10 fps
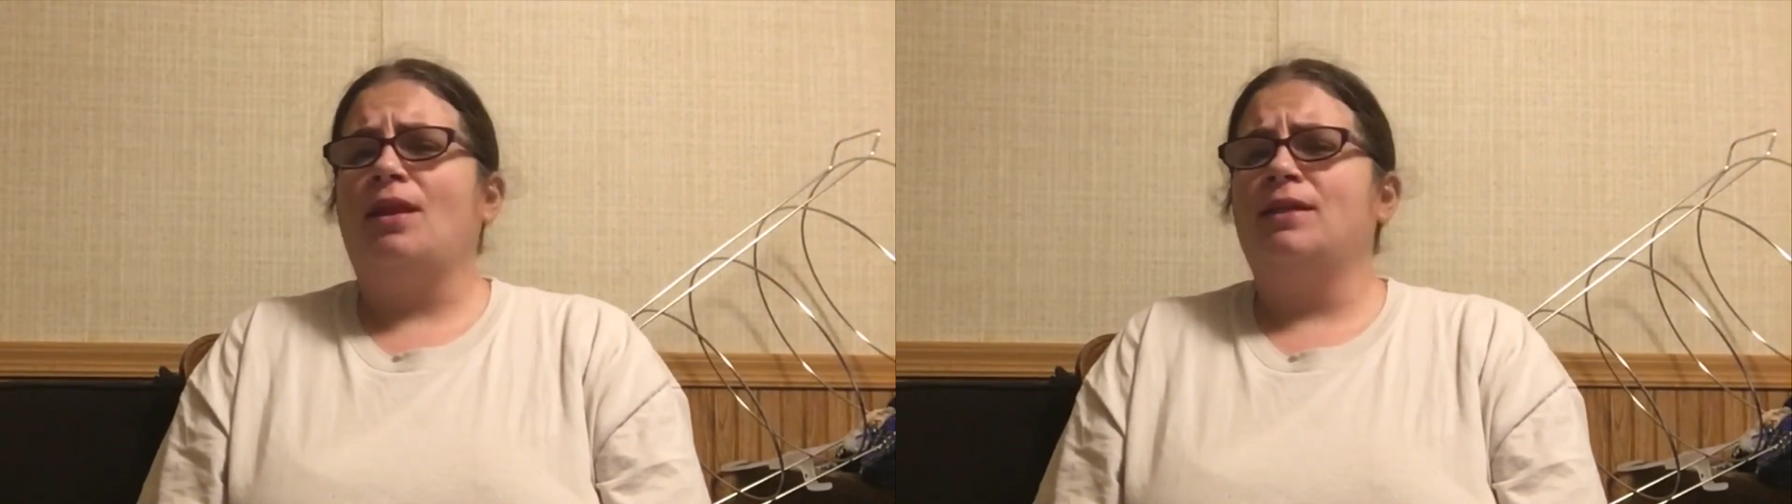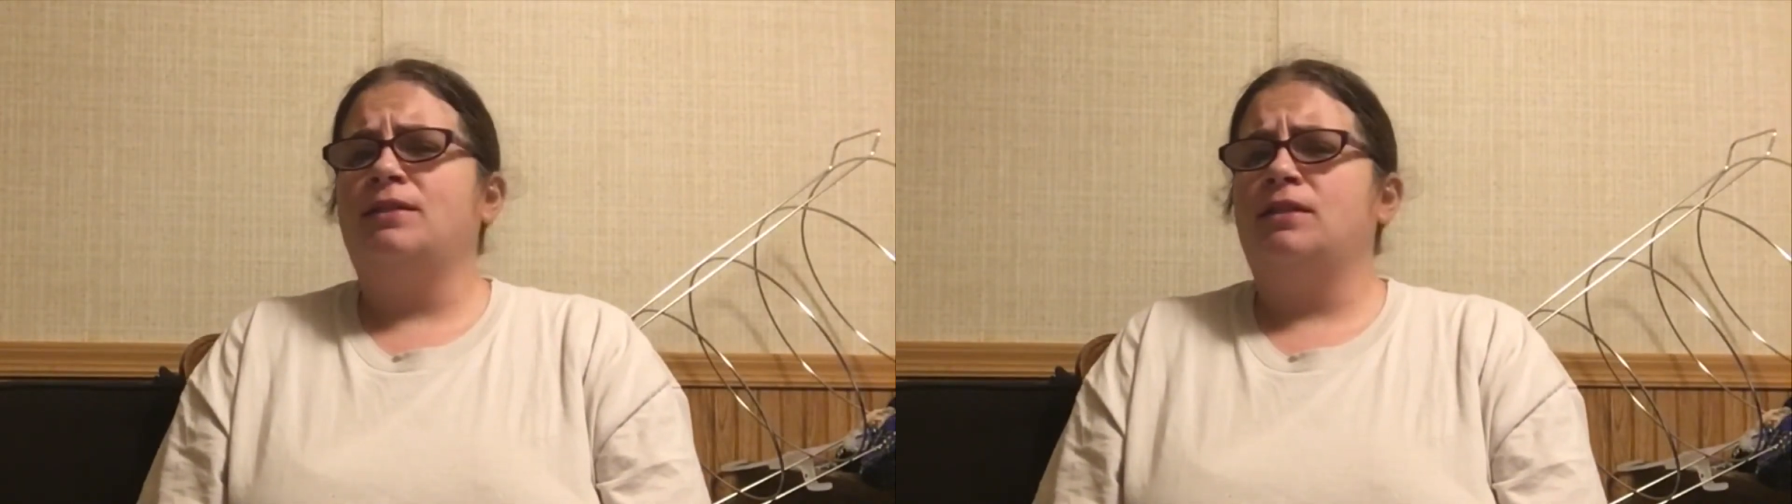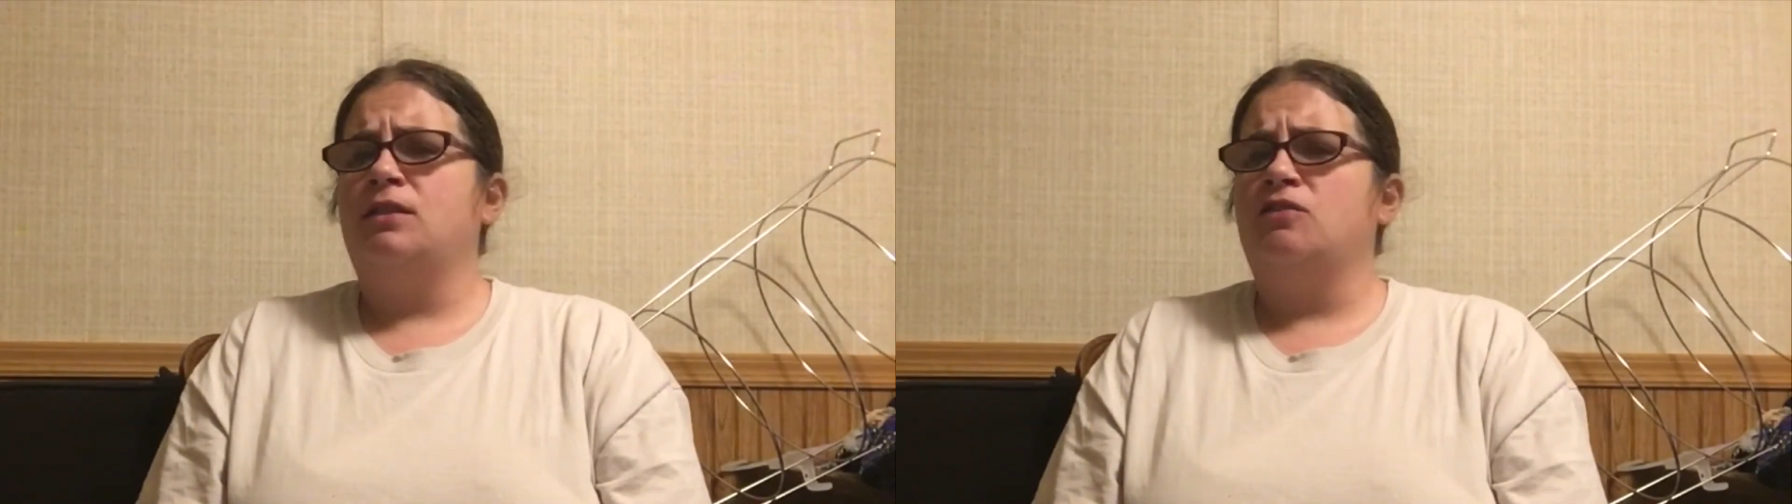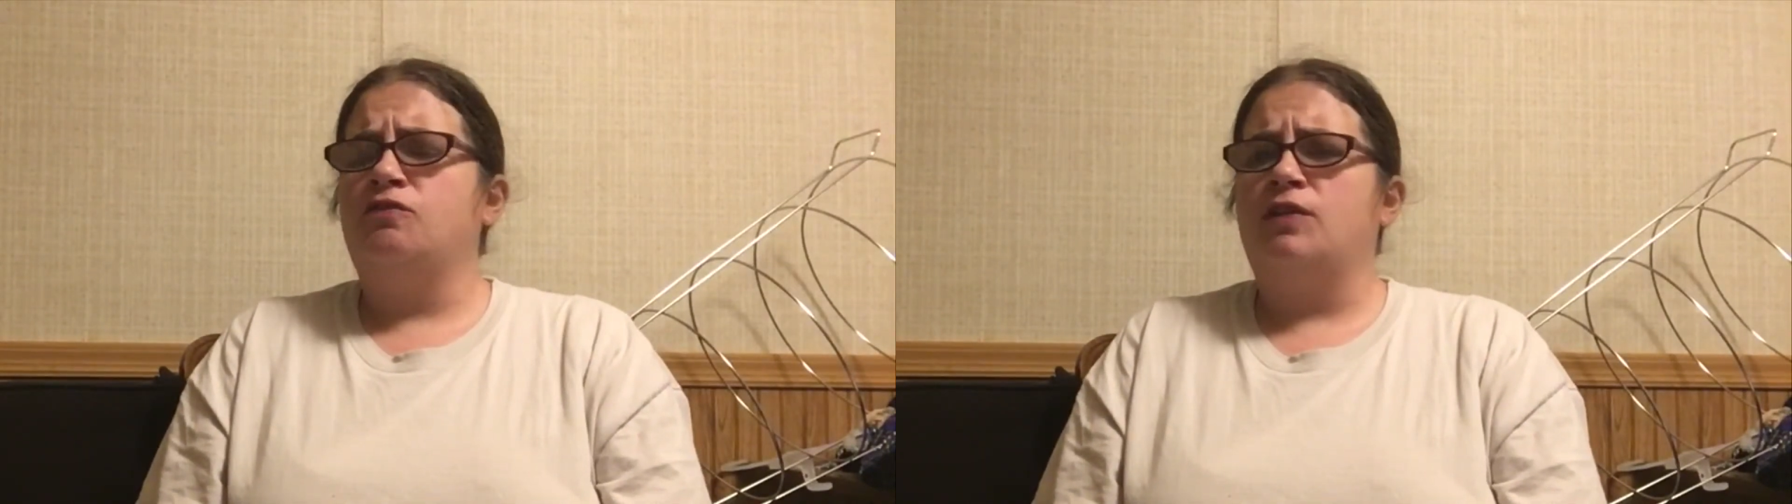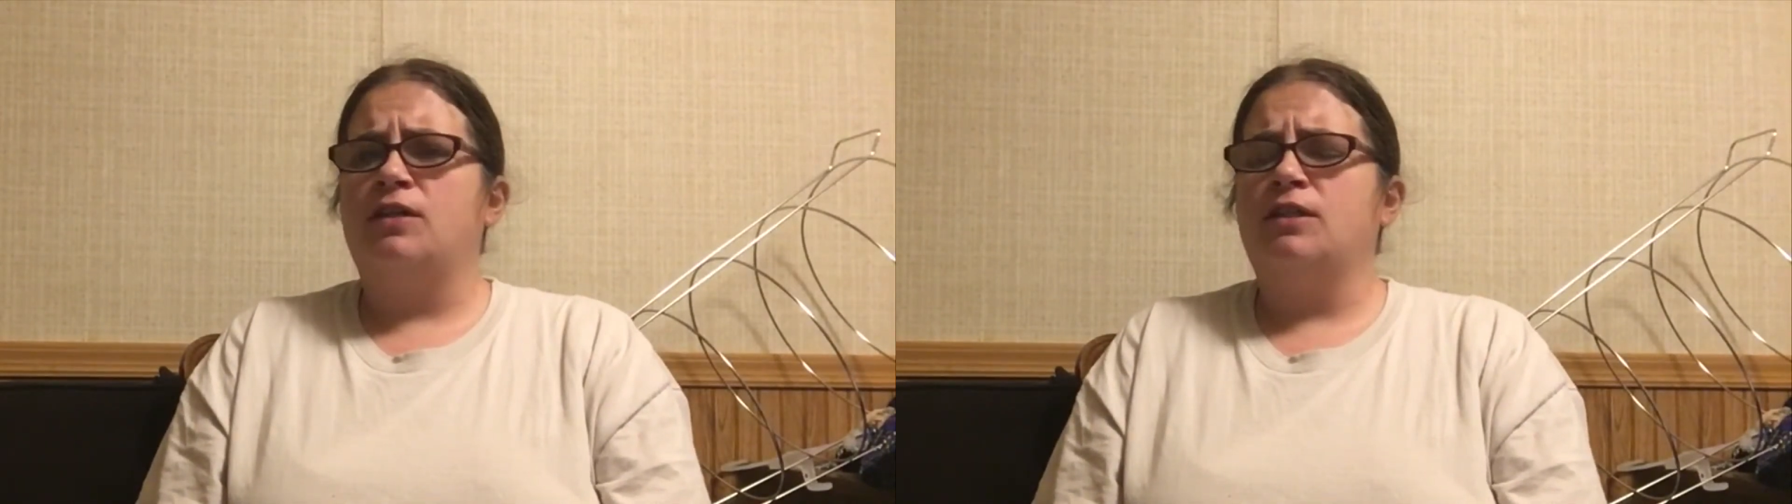It still
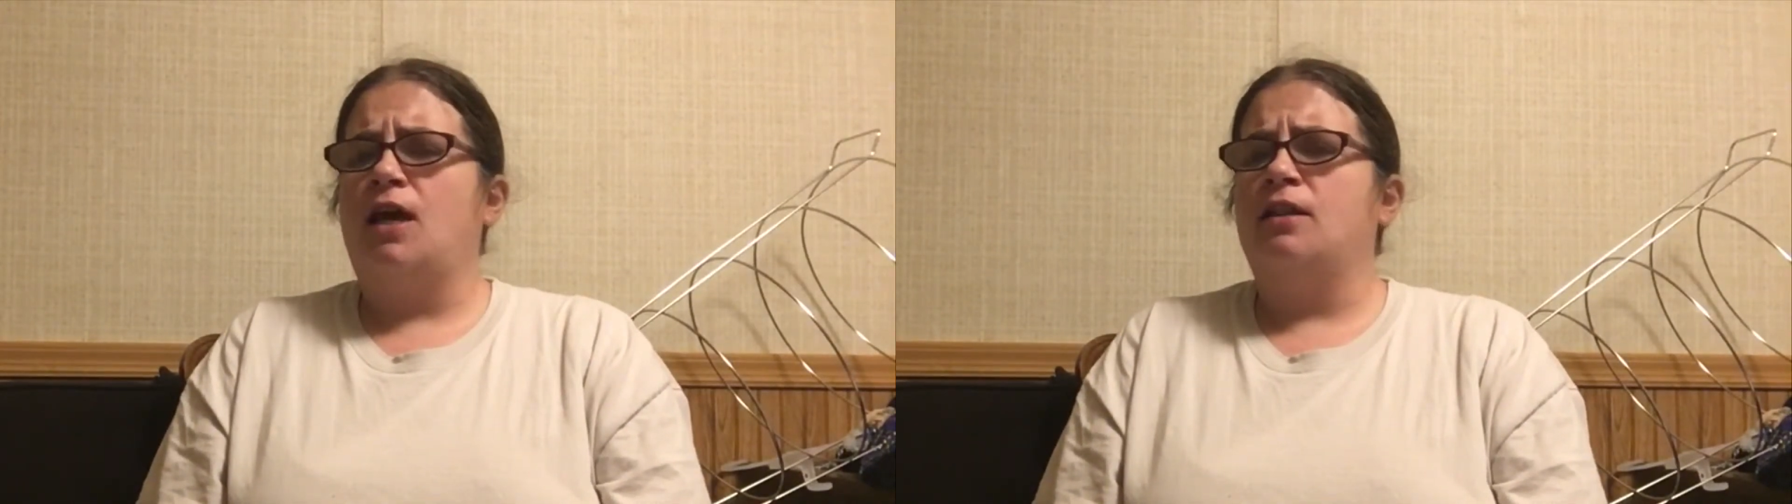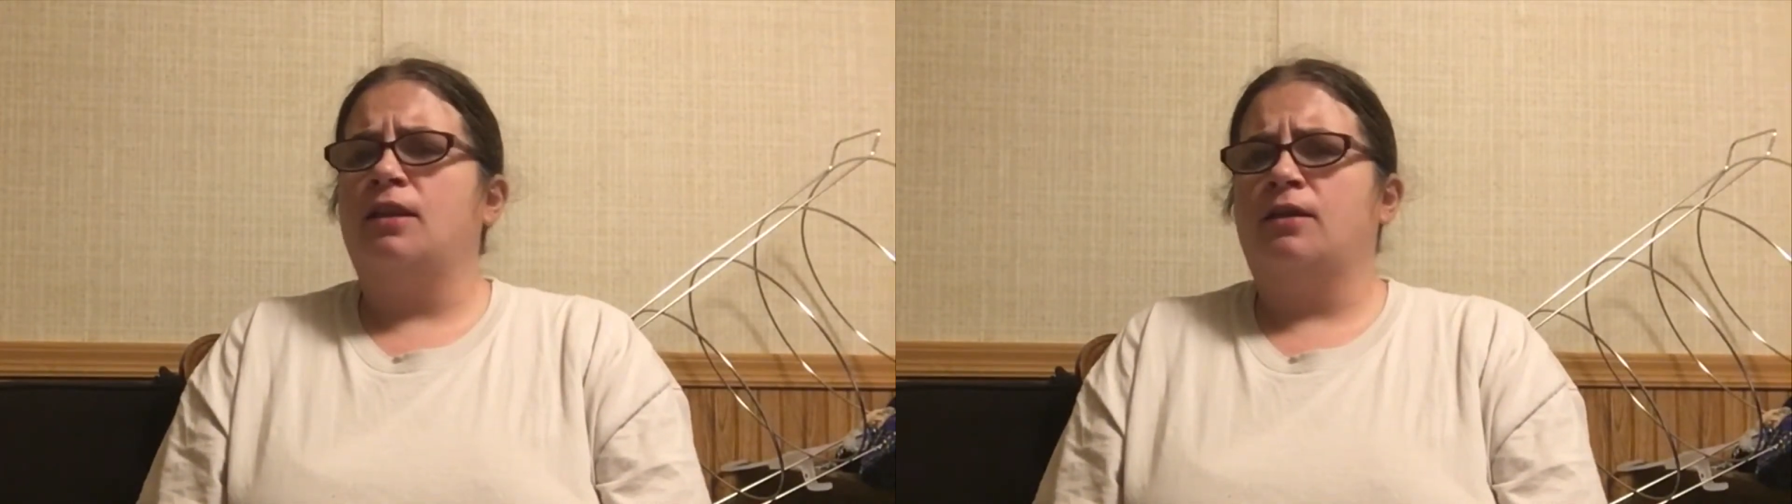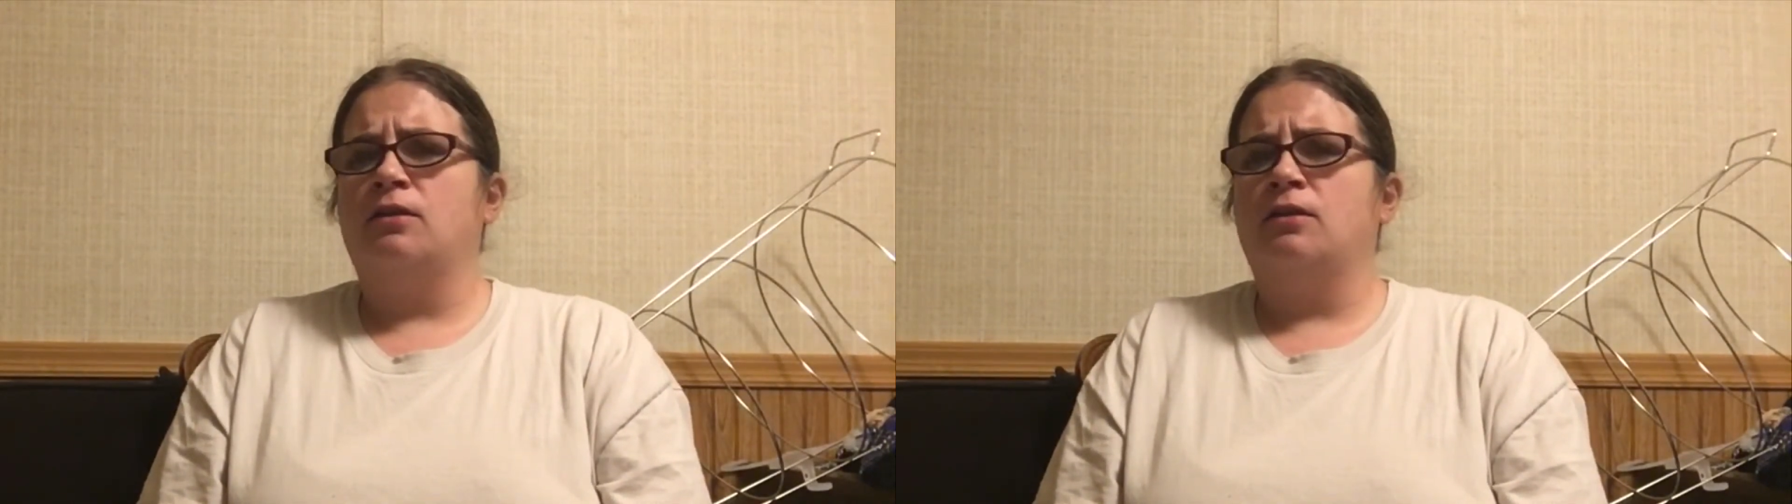felt a little